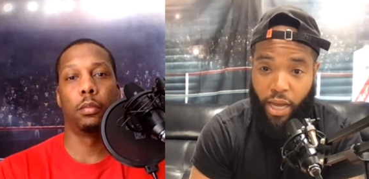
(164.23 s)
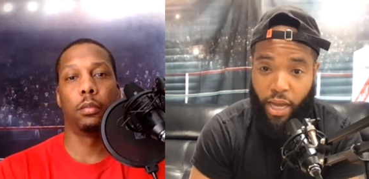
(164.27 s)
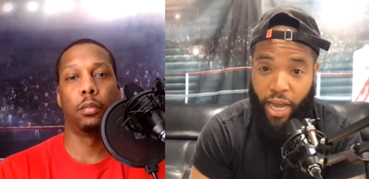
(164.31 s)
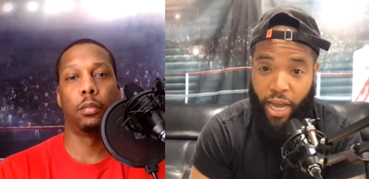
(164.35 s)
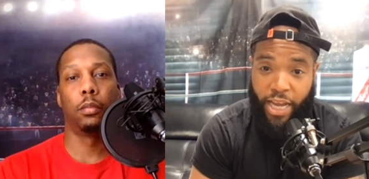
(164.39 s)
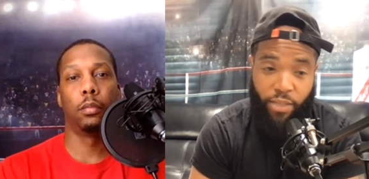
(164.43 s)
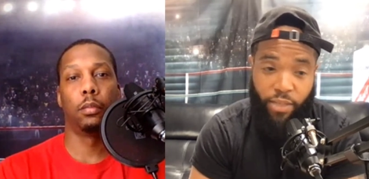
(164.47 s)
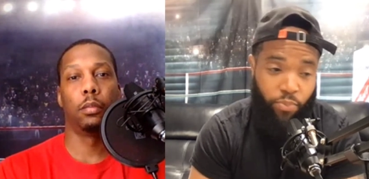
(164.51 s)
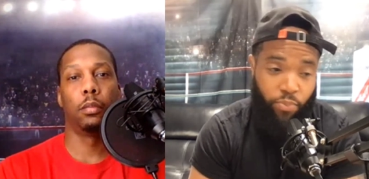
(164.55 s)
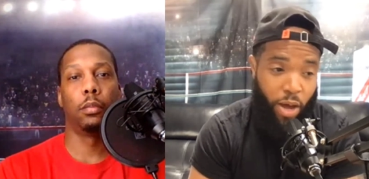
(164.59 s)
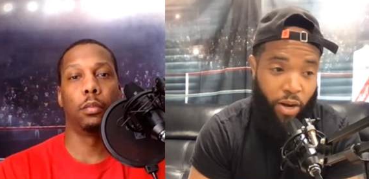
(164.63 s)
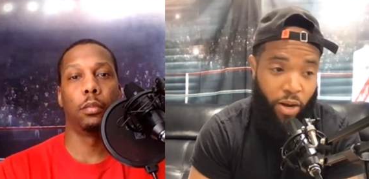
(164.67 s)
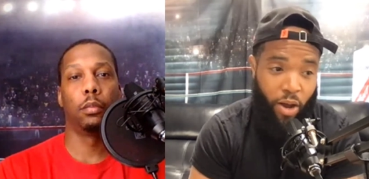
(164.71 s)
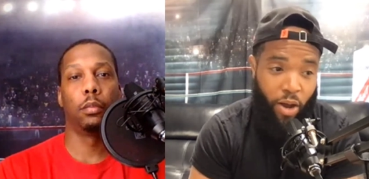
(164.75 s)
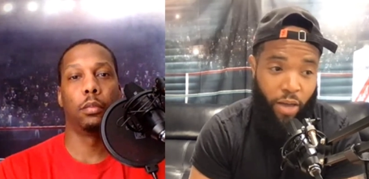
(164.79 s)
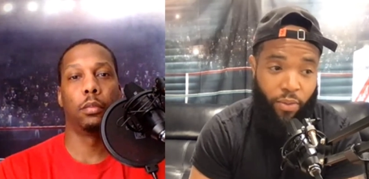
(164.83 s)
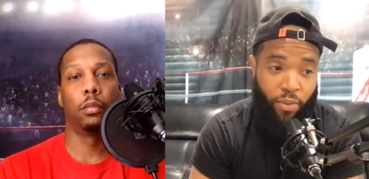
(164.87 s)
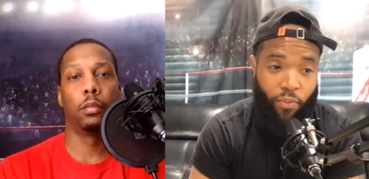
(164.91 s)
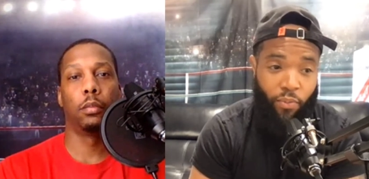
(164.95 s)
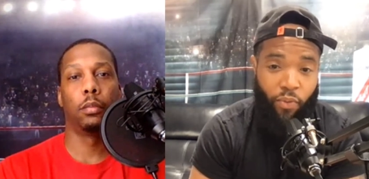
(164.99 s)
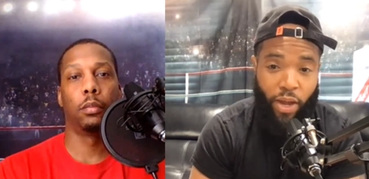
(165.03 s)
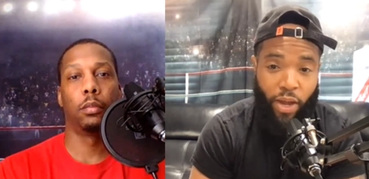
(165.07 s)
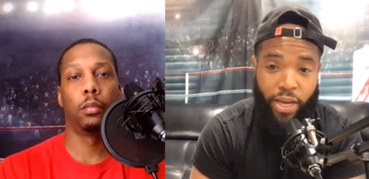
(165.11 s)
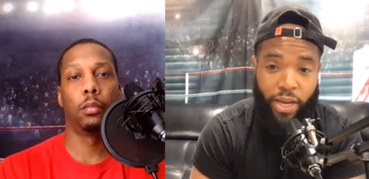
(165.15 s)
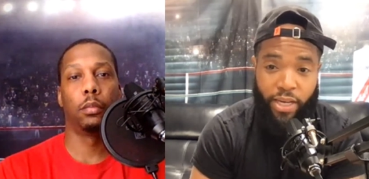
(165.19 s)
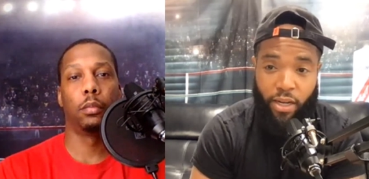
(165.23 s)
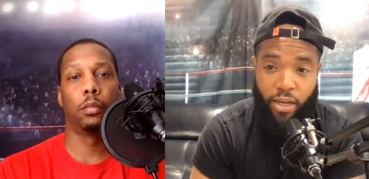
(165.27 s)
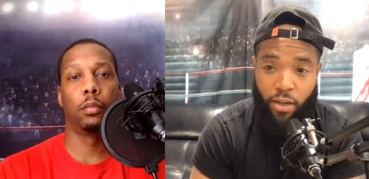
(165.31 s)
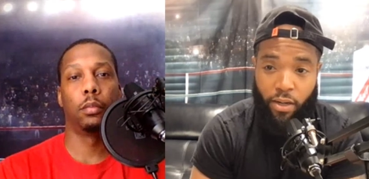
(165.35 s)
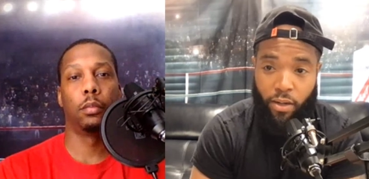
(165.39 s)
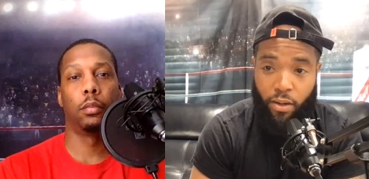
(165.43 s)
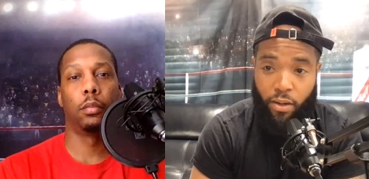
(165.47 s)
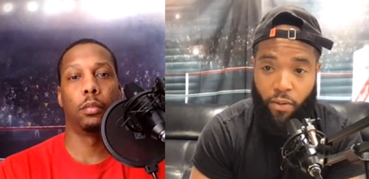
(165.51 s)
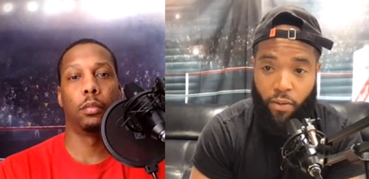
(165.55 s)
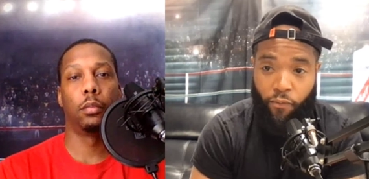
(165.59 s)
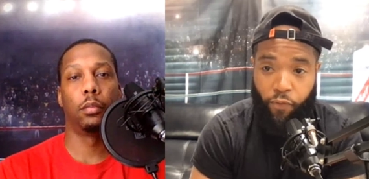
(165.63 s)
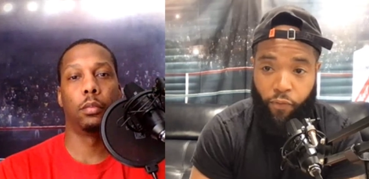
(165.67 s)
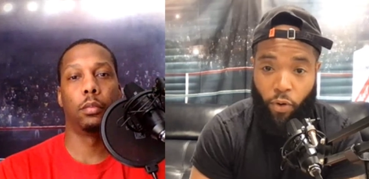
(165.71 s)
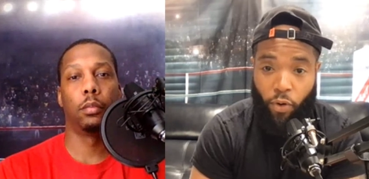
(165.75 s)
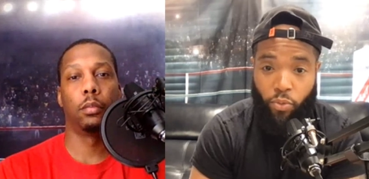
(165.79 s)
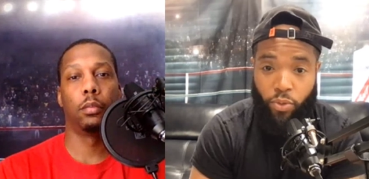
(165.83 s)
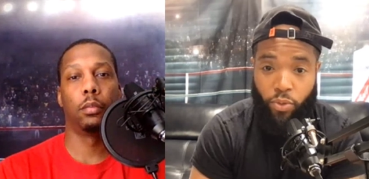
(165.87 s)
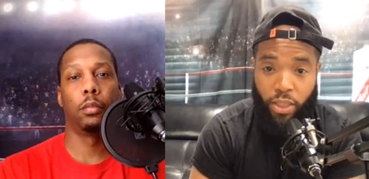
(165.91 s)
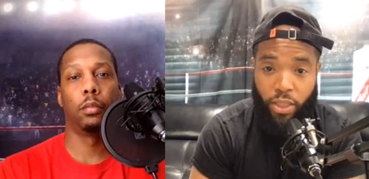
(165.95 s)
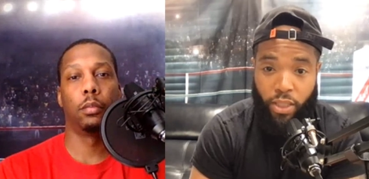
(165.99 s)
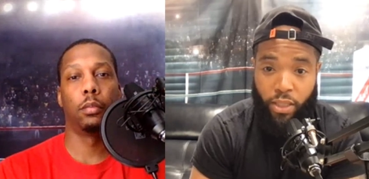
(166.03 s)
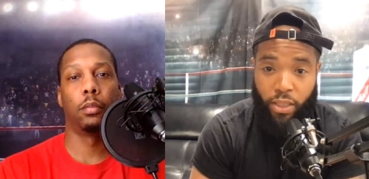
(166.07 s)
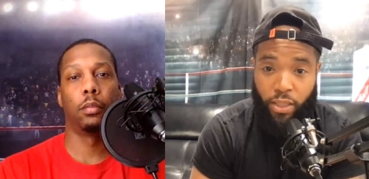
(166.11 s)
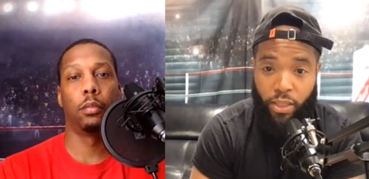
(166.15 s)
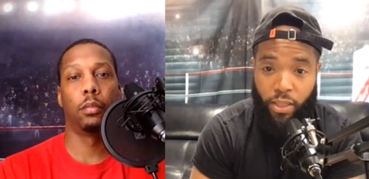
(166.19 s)
Speaker 1: And he's probably gonna have to fight uh,
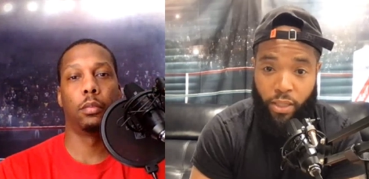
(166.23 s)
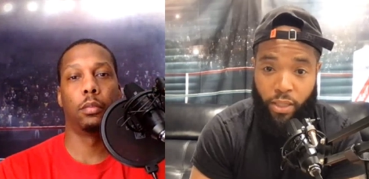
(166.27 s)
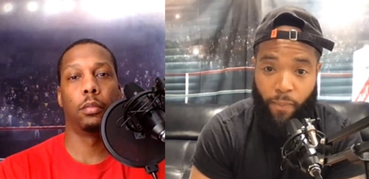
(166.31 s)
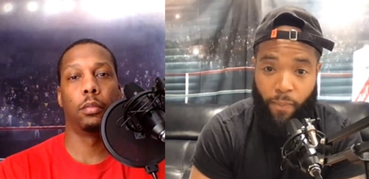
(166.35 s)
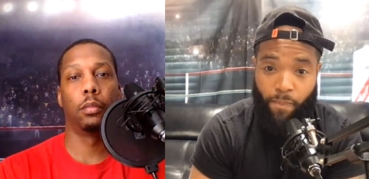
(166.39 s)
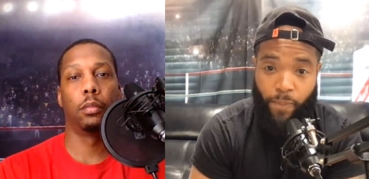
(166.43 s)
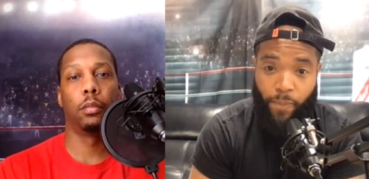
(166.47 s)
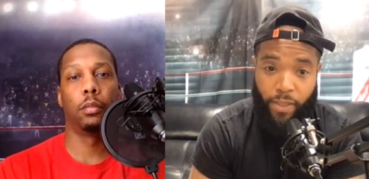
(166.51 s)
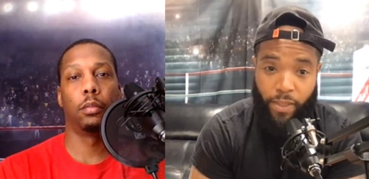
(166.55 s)
Fulton